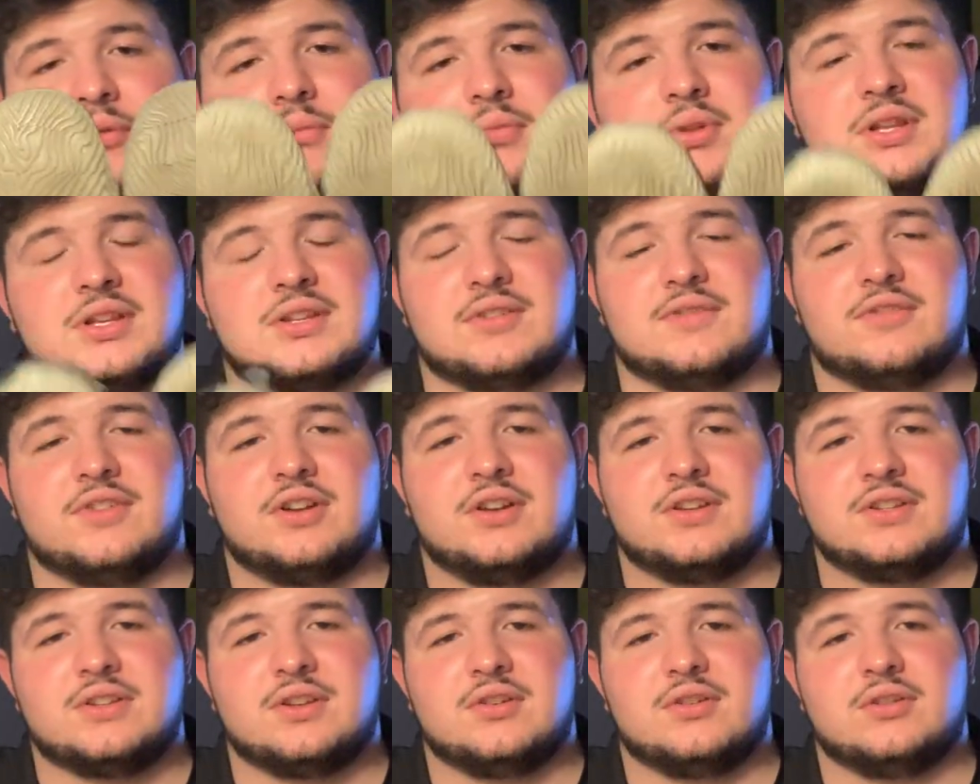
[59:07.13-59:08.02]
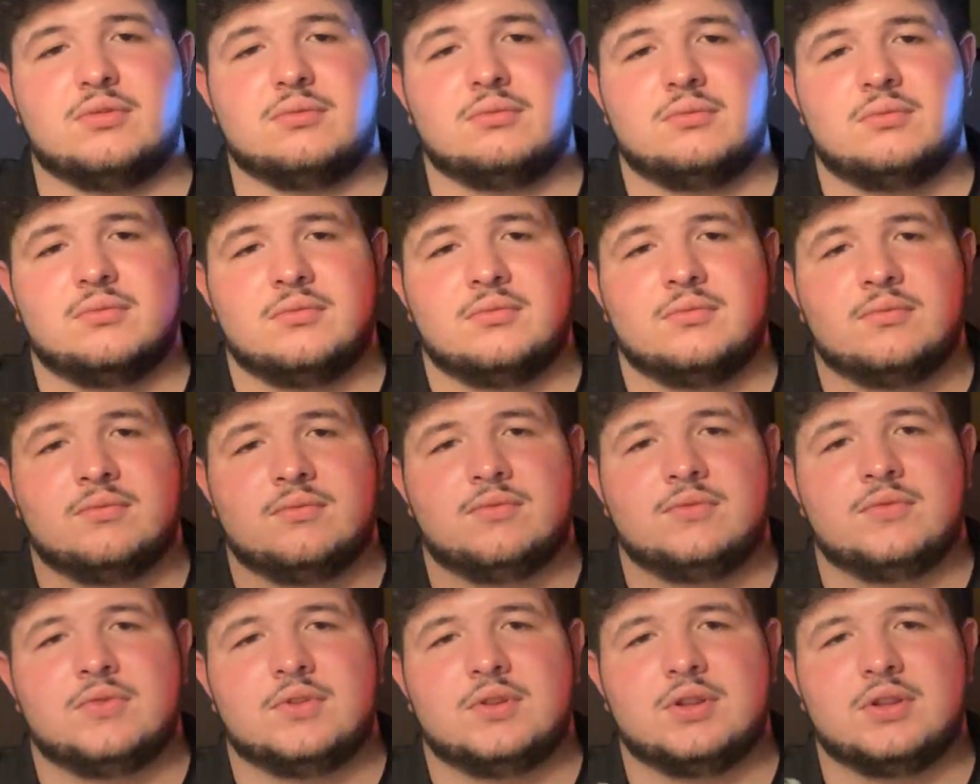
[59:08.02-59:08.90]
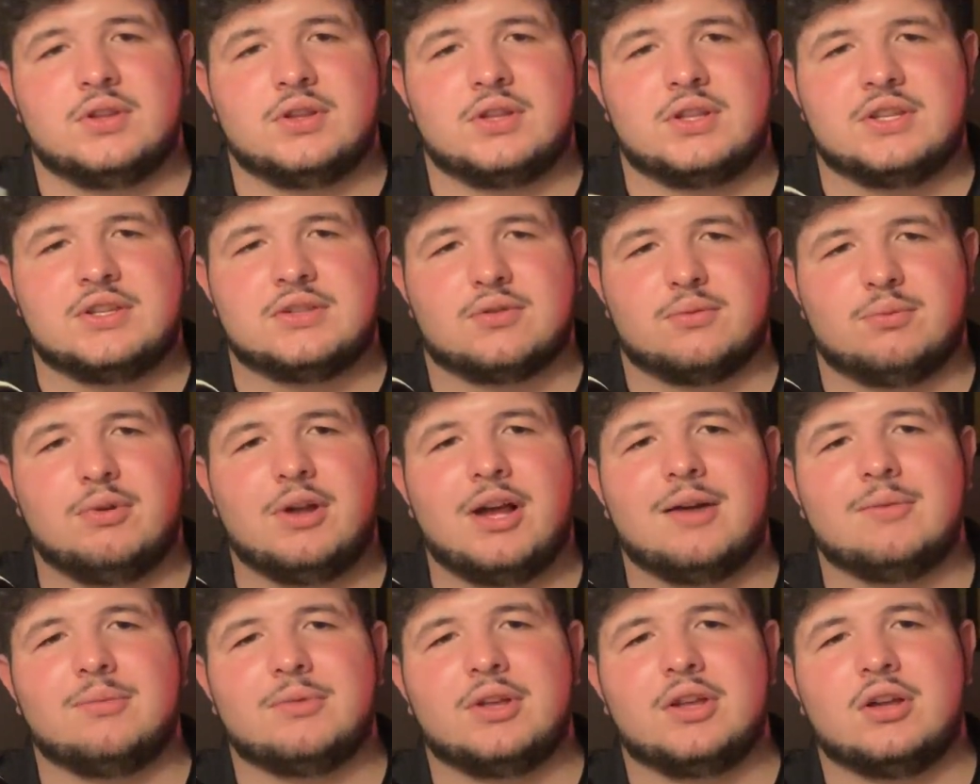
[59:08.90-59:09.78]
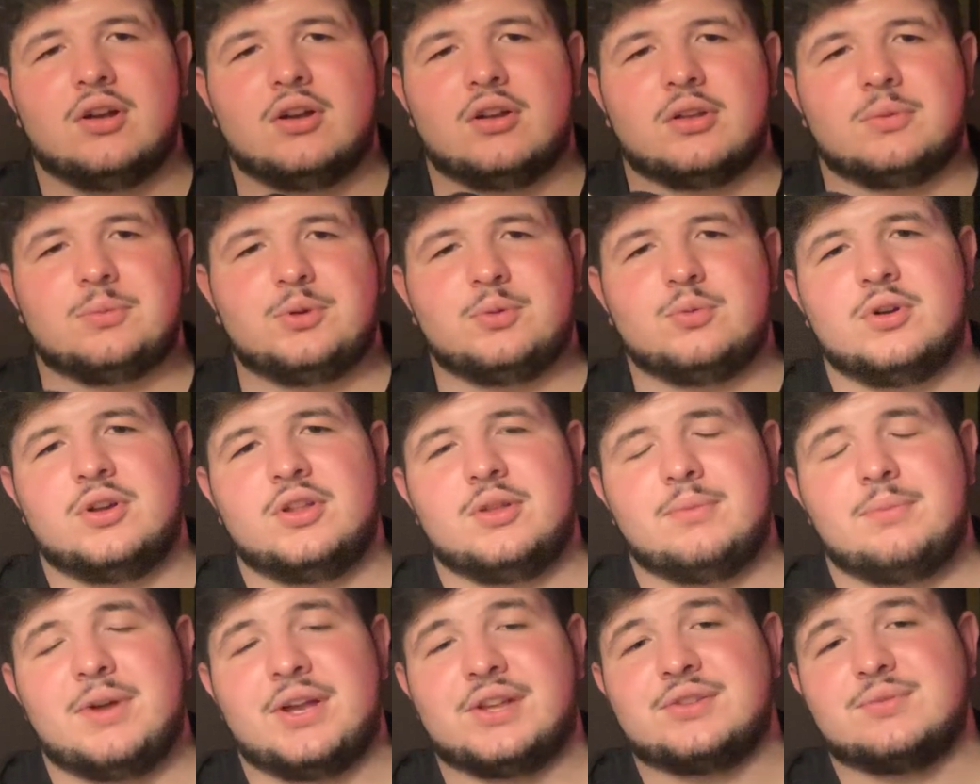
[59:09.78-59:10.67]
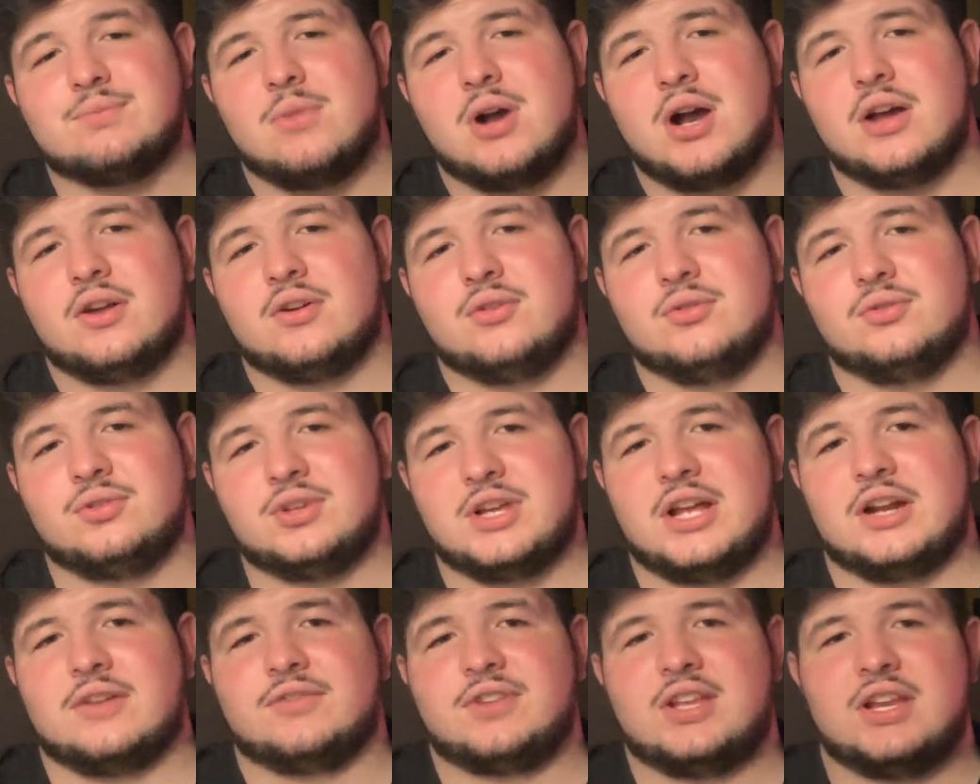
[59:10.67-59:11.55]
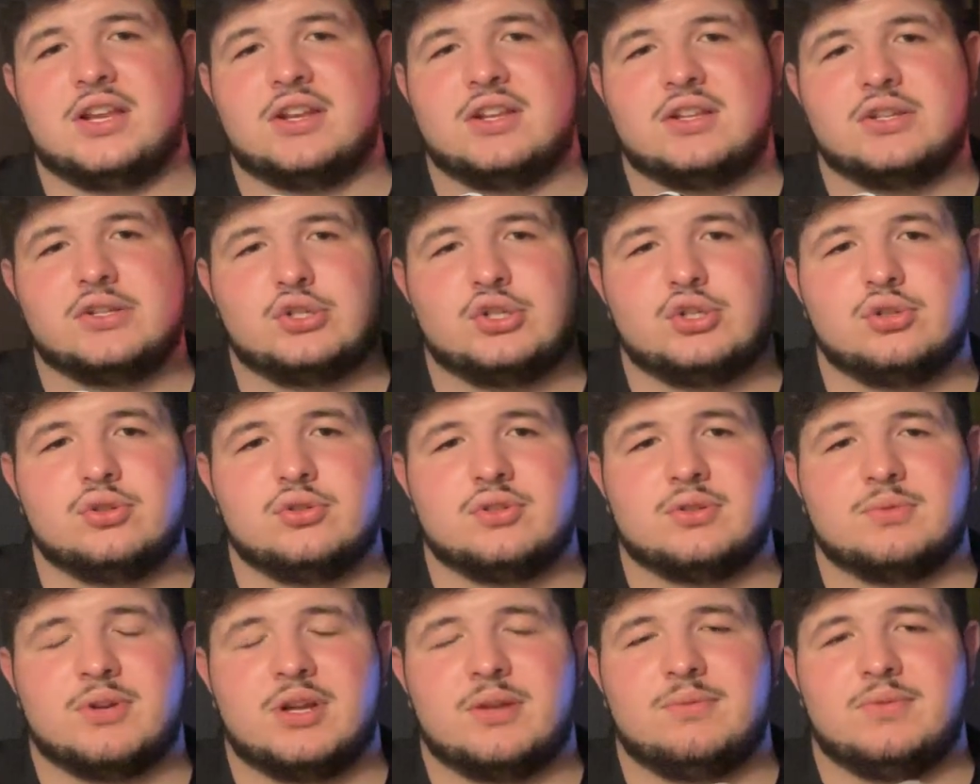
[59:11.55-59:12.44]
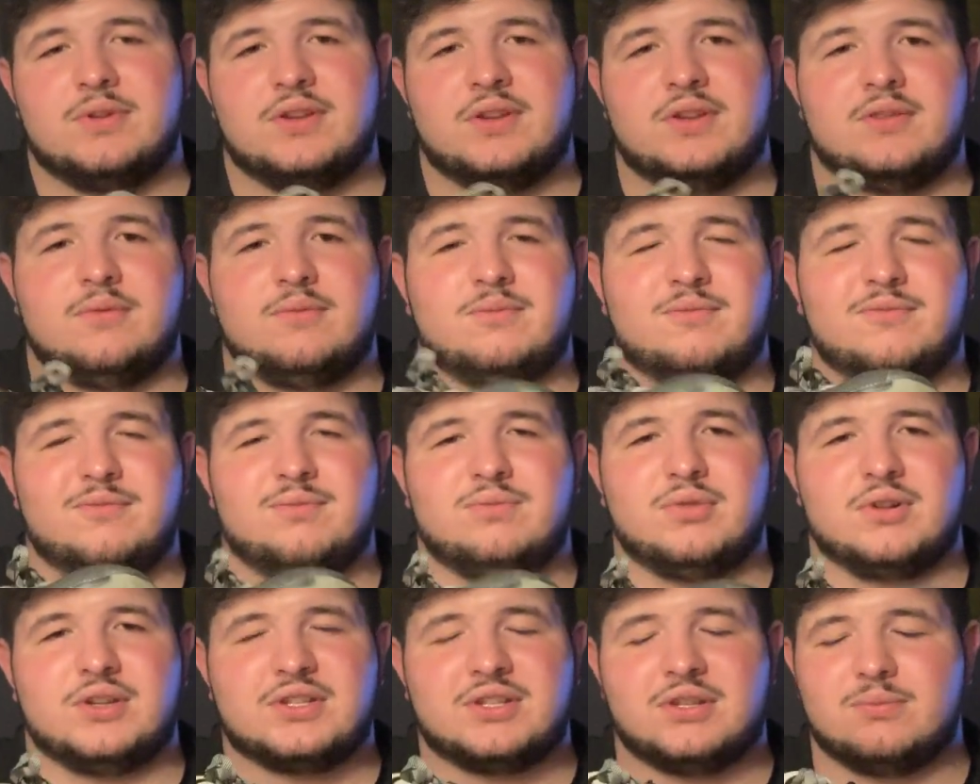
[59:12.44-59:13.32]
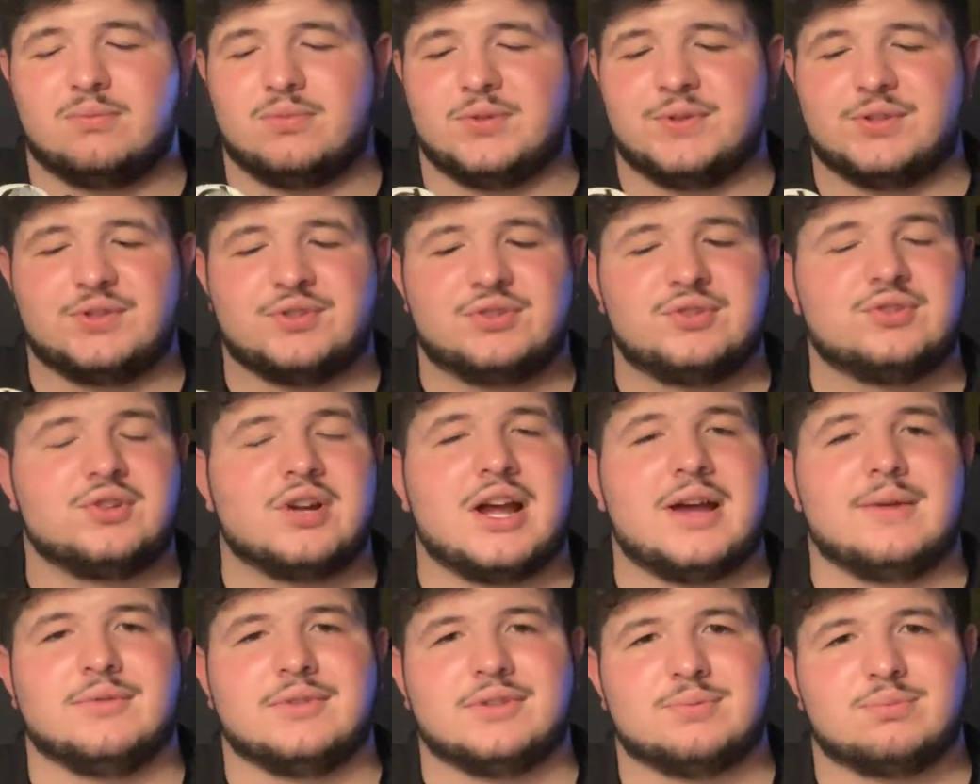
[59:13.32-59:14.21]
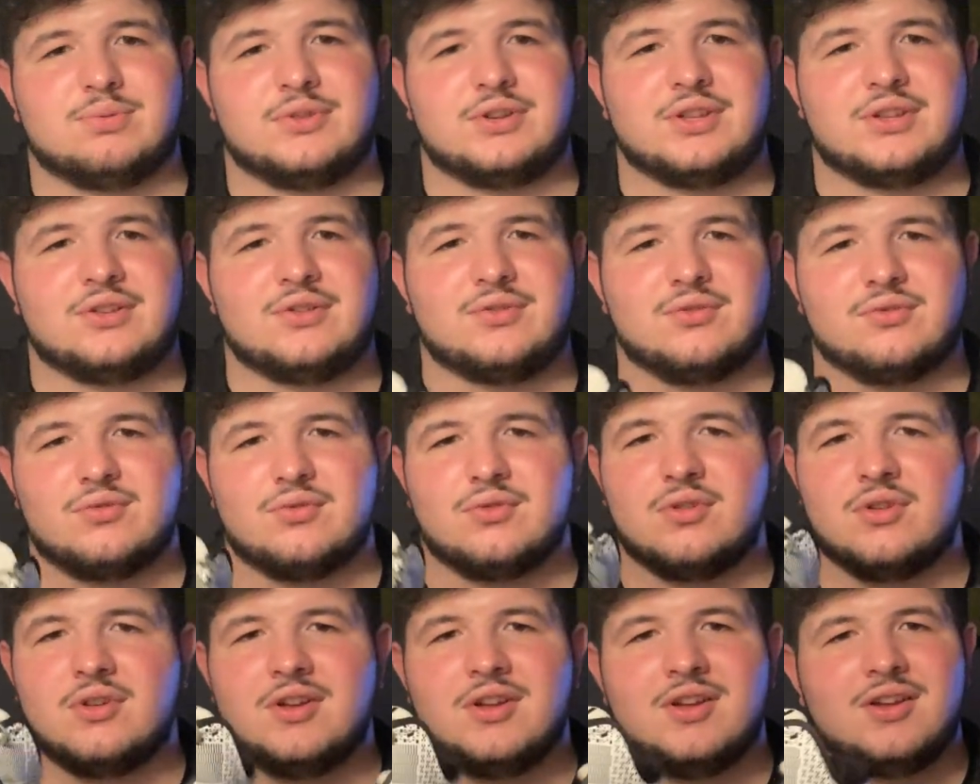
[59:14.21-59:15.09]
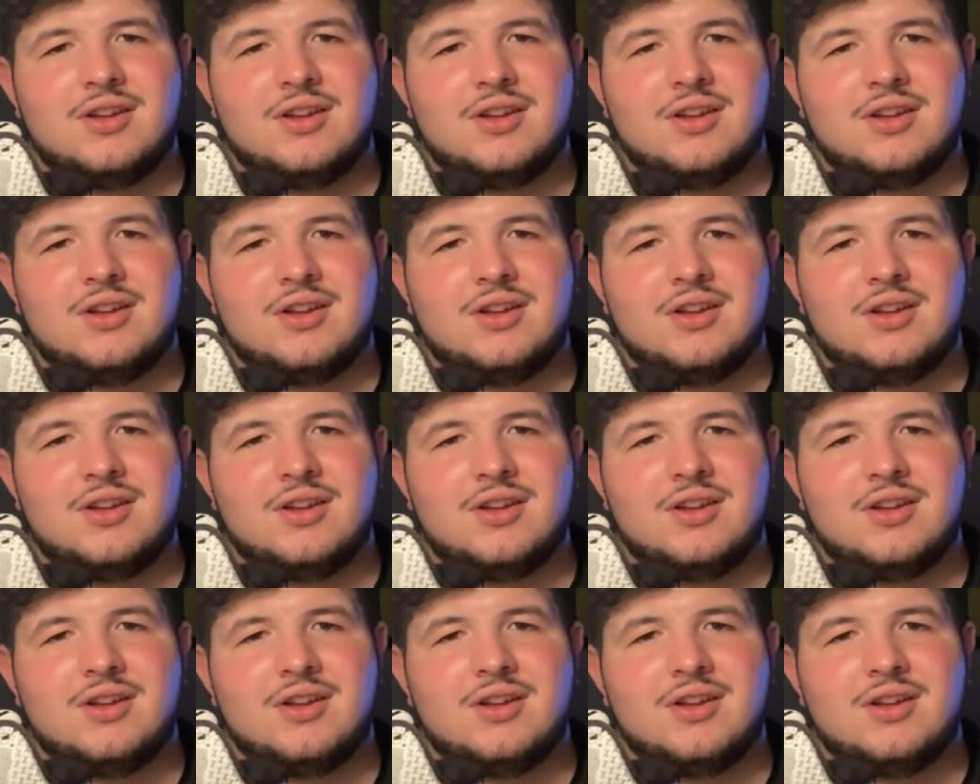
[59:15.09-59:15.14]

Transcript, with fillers: But these are very dope. These are probably arguably one of the best models out of KD's shoes, in my opinion. Pretty simple. The strap was pretty cool.